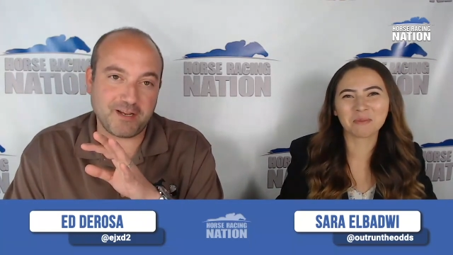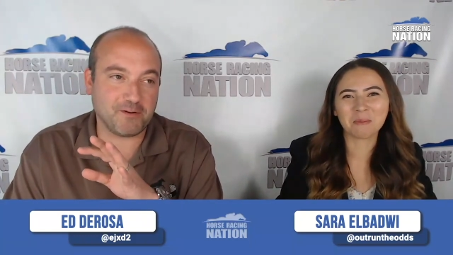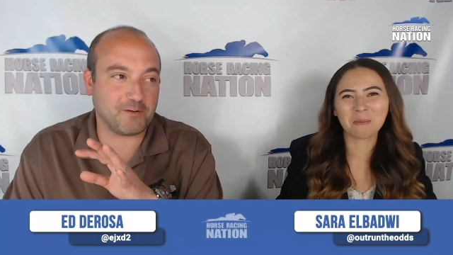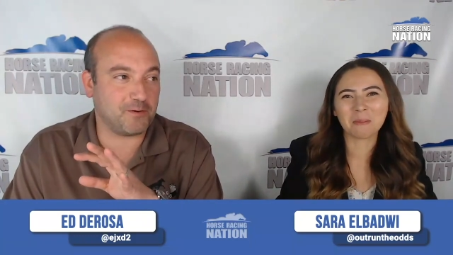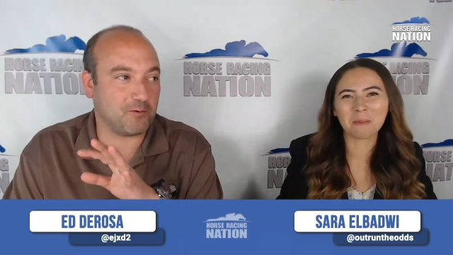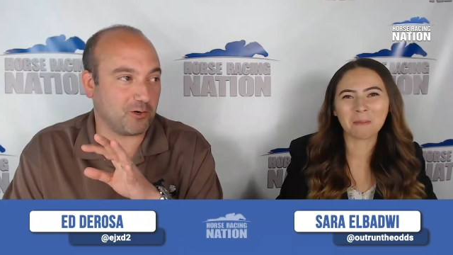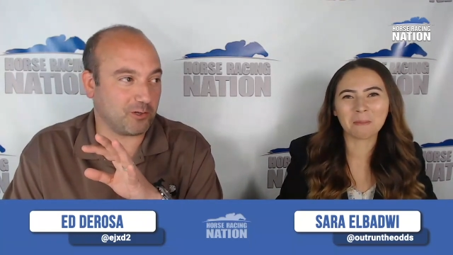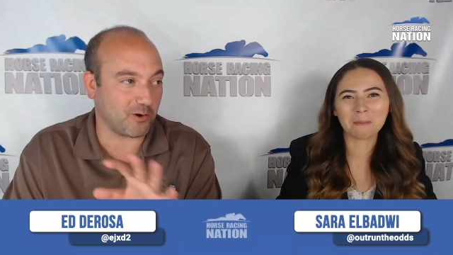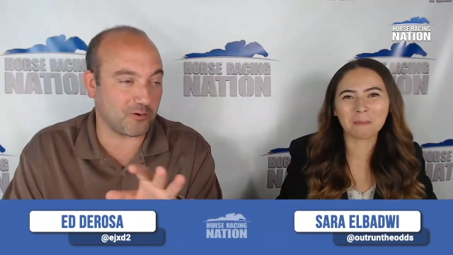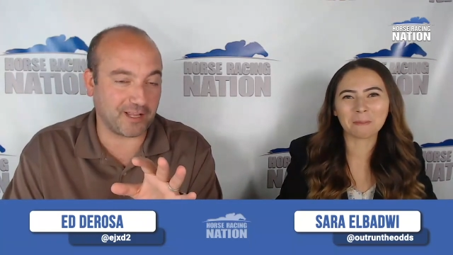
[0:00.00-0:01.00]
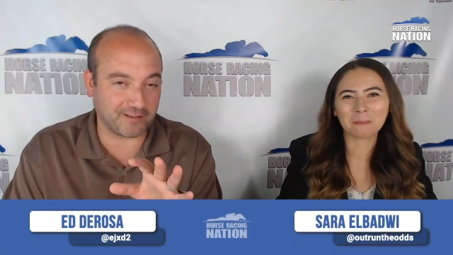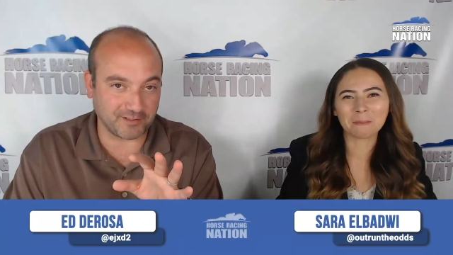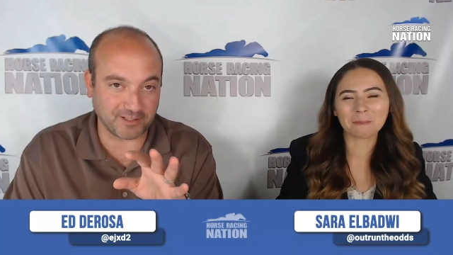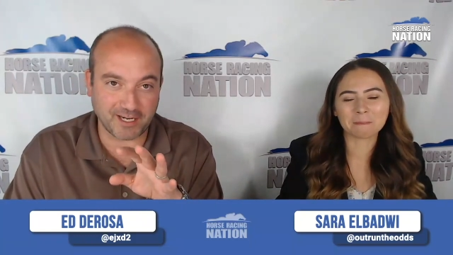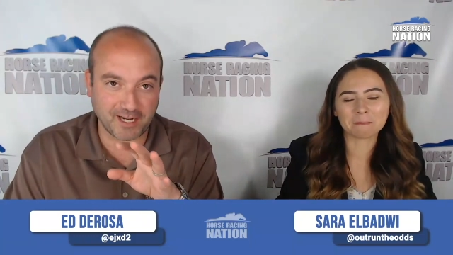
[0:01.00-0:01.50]
Speaker 1: even if he were alone on
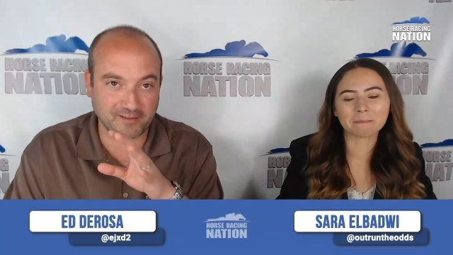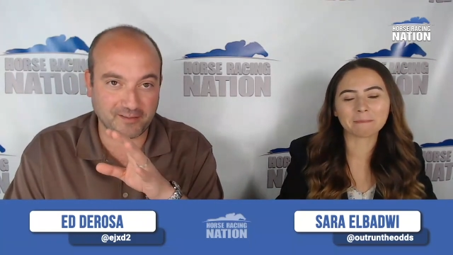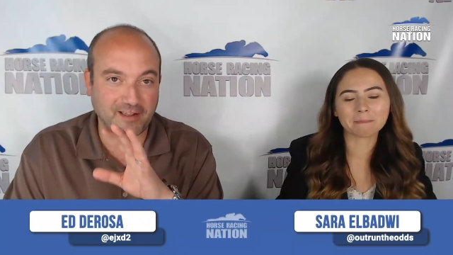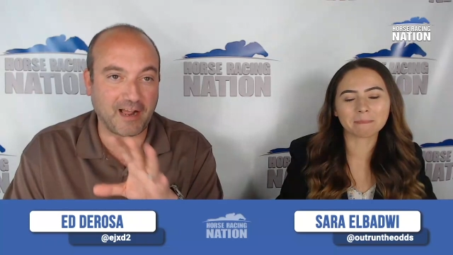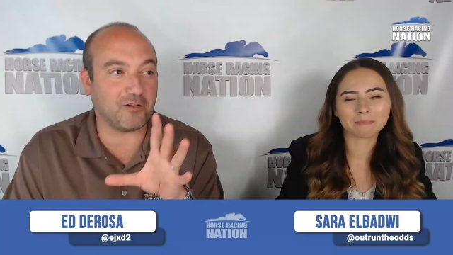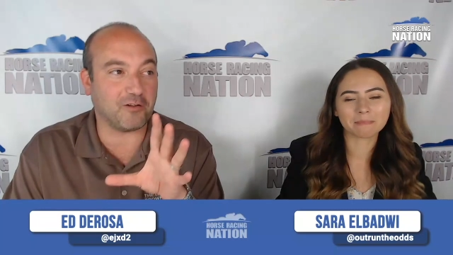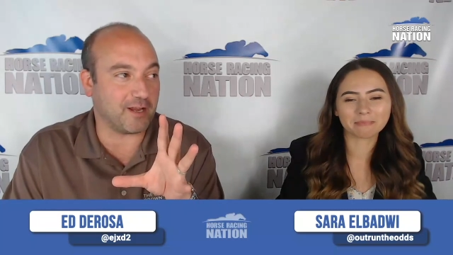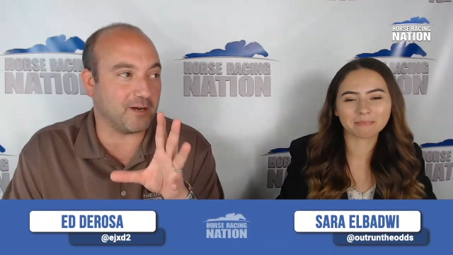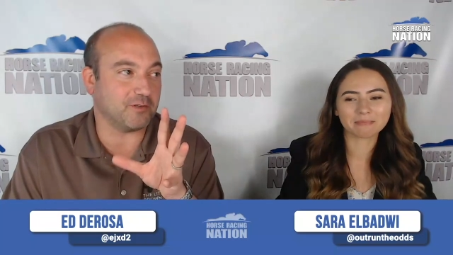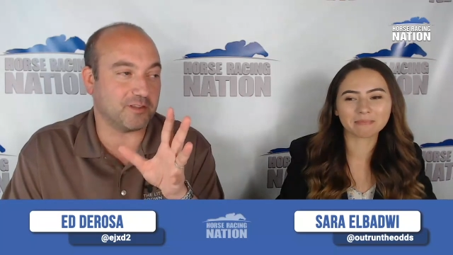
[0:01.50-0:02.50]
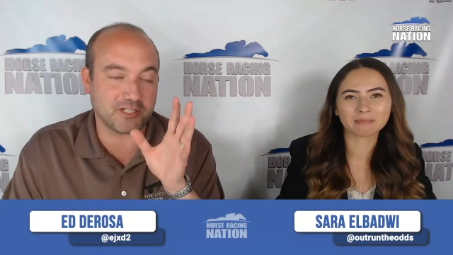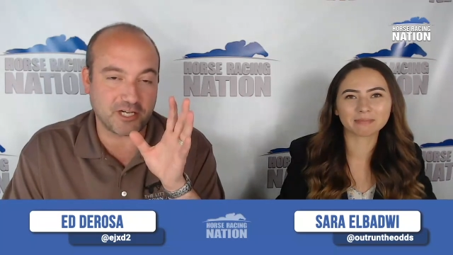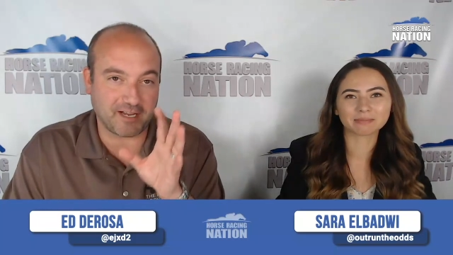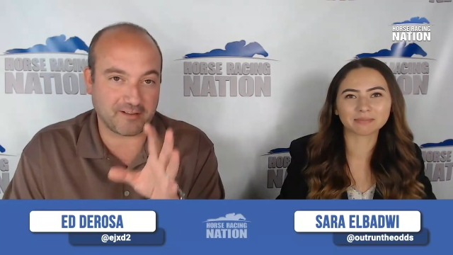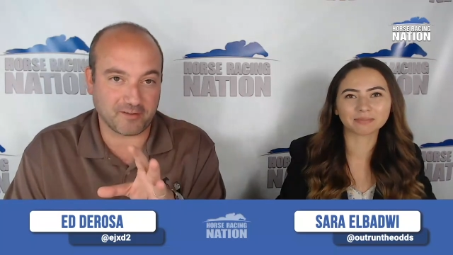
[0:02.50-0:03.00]
the lead, I'd salivate with the
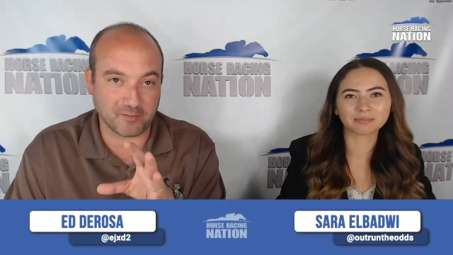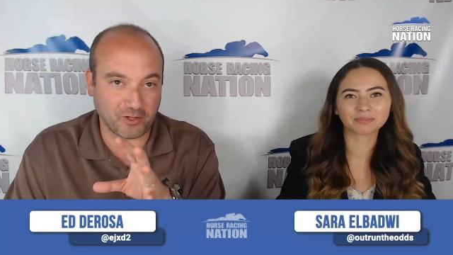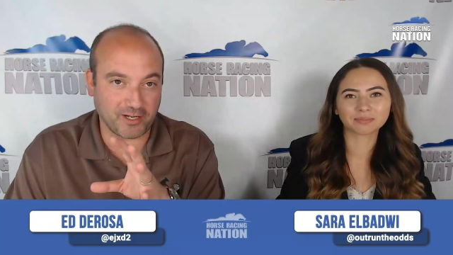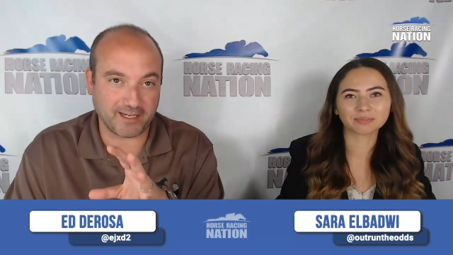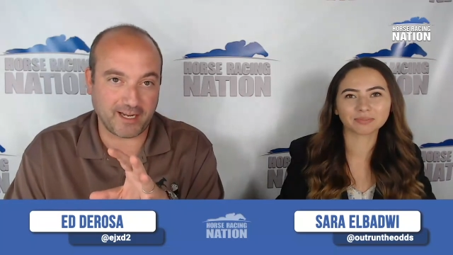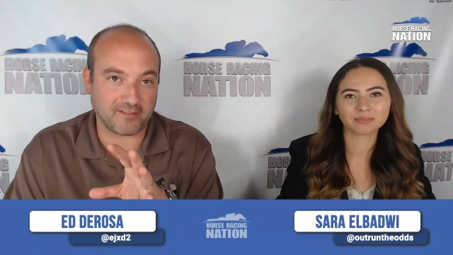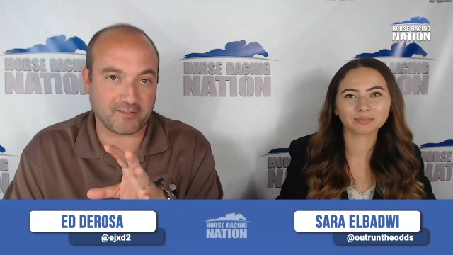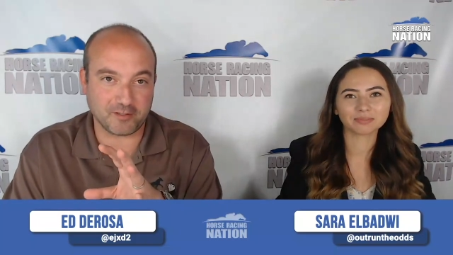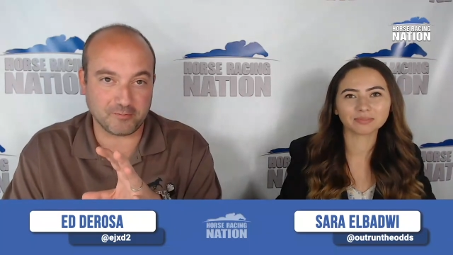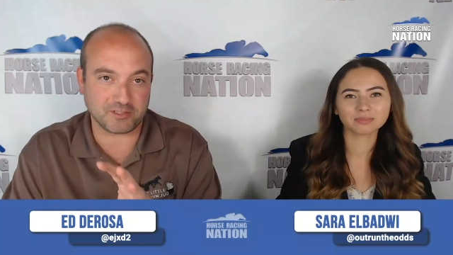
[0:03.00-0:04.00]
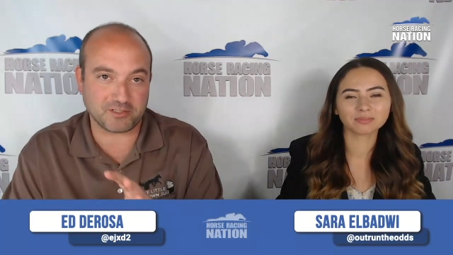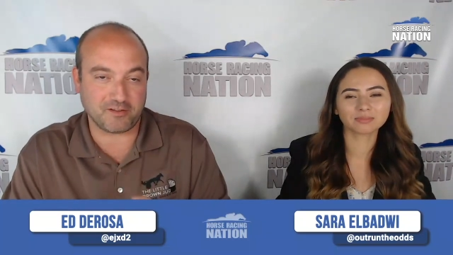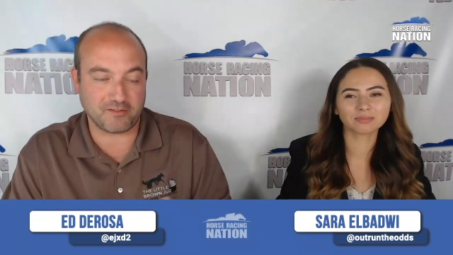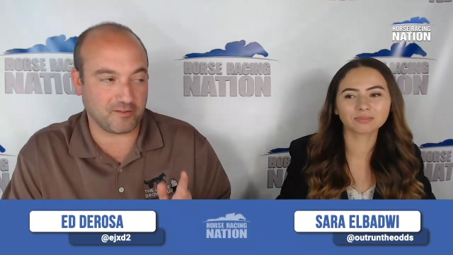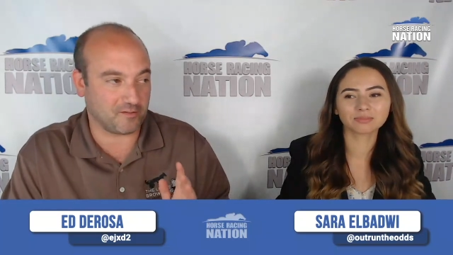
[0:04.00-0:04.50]
chance to play against him just
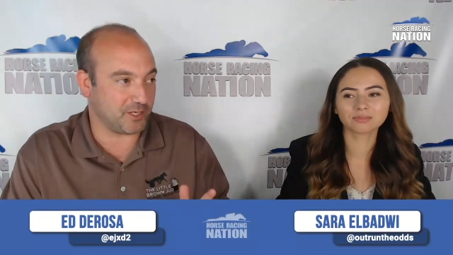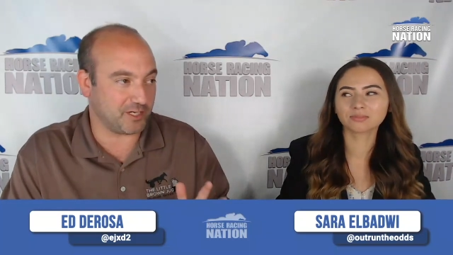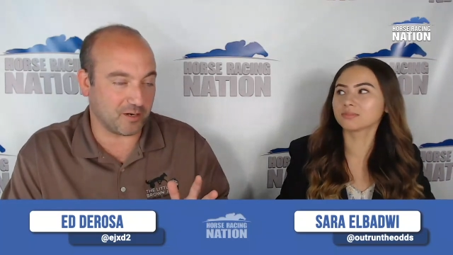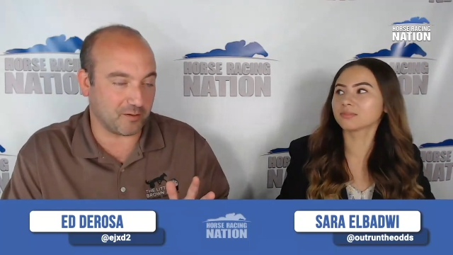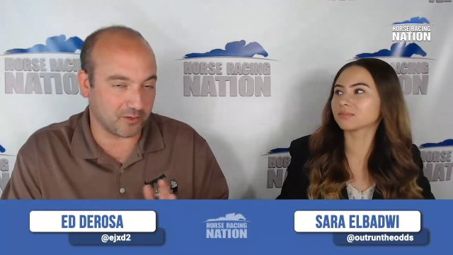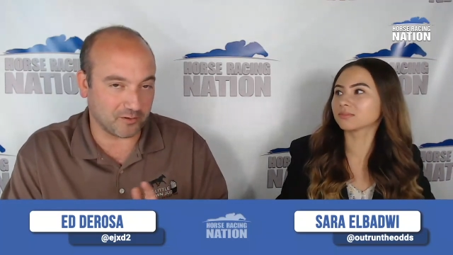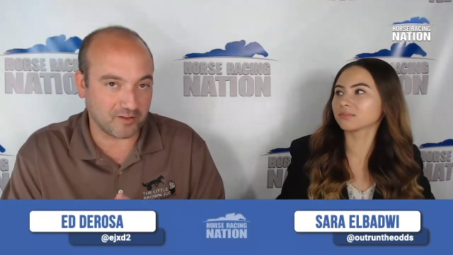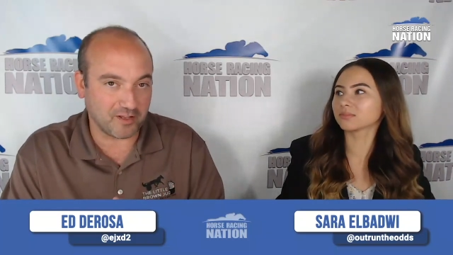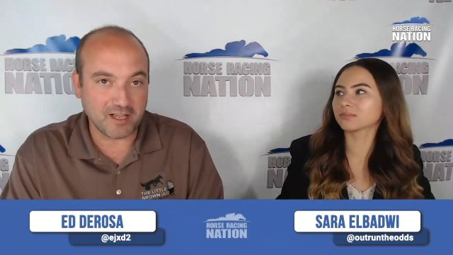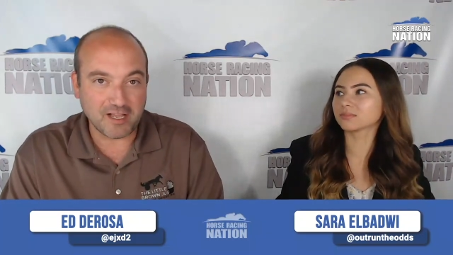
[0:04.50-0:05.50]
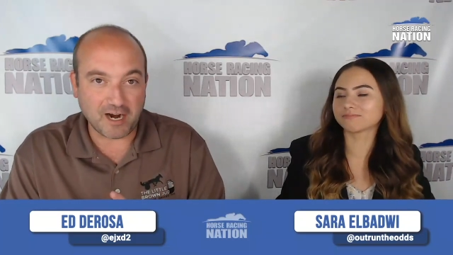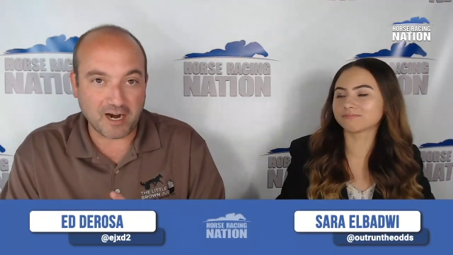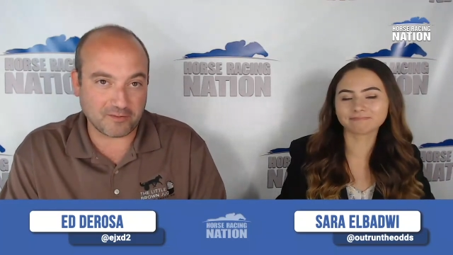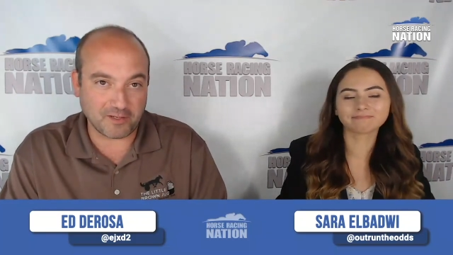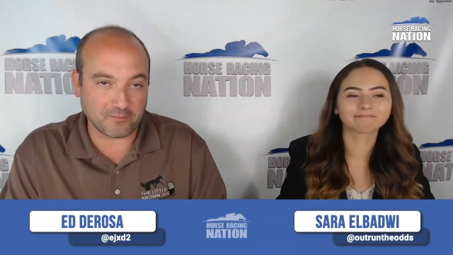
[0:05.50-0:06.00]
because the speed numbers
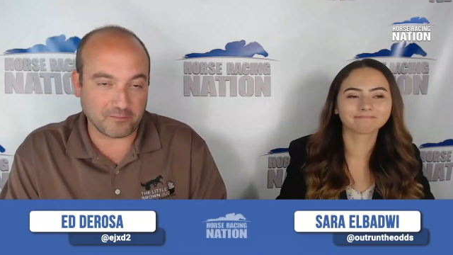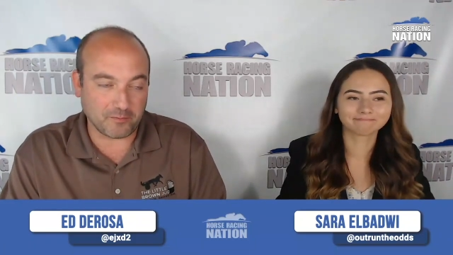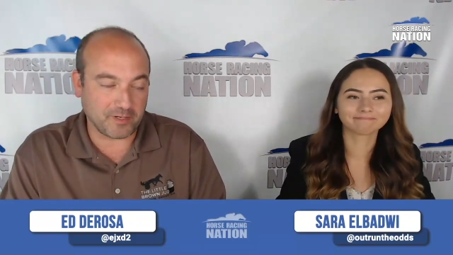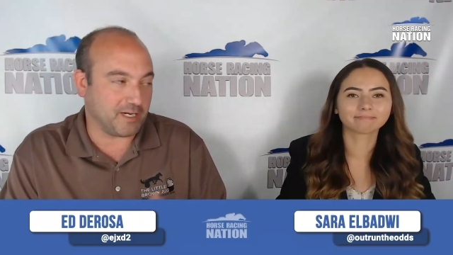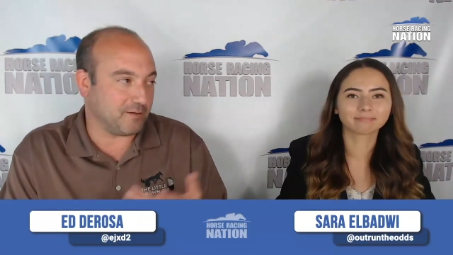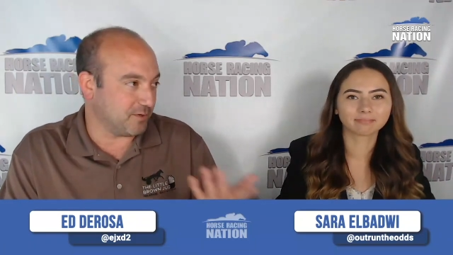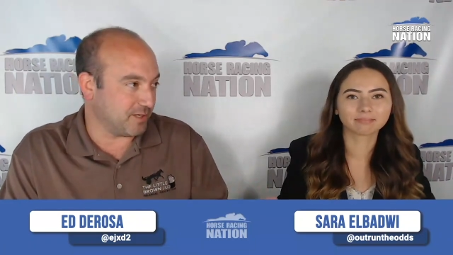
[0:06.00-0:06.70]
aren't there for me.